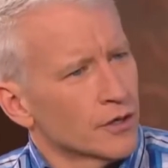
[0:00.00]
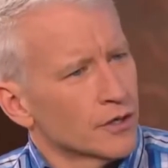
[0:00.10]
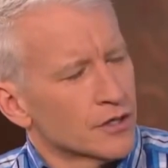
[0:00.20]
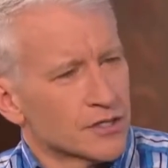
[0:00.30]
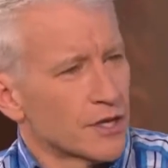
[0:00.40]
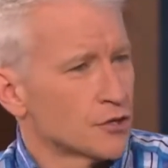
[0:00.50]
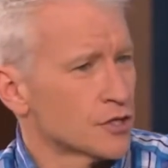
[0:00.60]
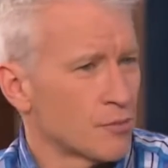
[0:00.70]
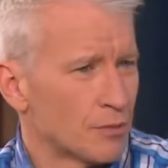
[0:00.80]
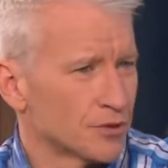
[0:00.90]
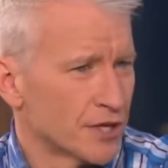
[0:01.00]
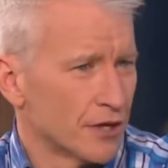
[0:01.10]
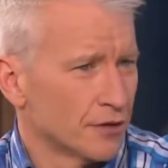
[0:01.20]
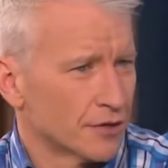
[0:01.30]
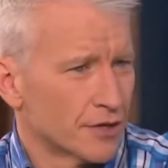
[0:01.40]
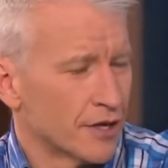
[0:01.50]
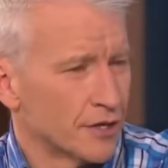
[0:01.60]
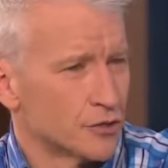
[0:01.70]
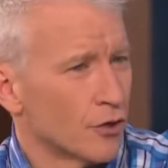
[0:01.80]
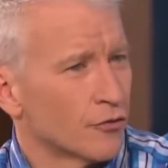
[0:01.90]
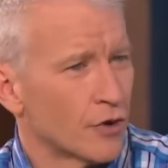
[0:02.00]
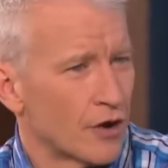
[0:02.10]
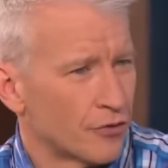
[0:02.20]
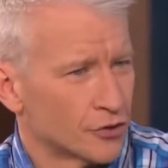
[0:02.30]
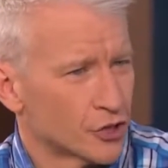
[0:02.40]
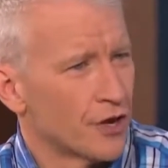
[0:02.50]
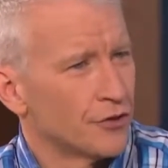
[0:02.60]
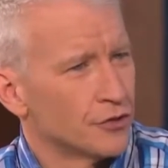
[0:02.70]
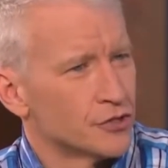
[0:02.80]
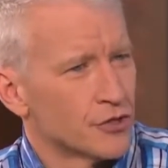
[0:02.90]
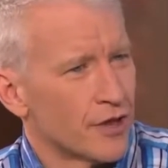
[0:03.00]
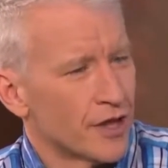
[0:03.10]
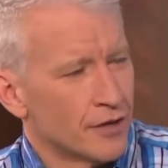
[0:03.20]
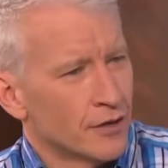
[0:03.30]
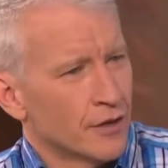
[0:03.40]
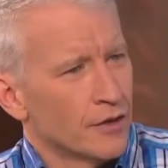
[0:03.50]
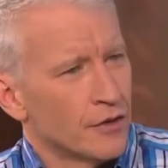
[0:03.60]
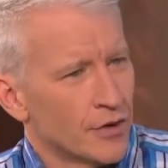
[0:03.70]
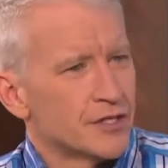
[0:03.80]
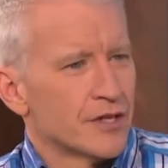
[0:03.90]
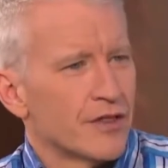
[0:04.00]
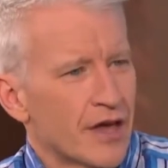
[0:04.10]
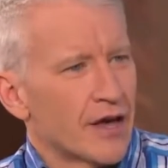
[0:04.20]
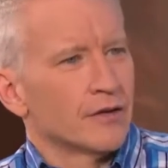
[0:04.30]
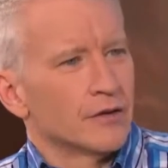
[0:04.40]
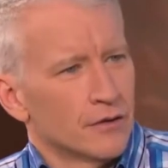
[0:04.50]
Because I know some people tell kids all throughout their childhood so that there isn't that.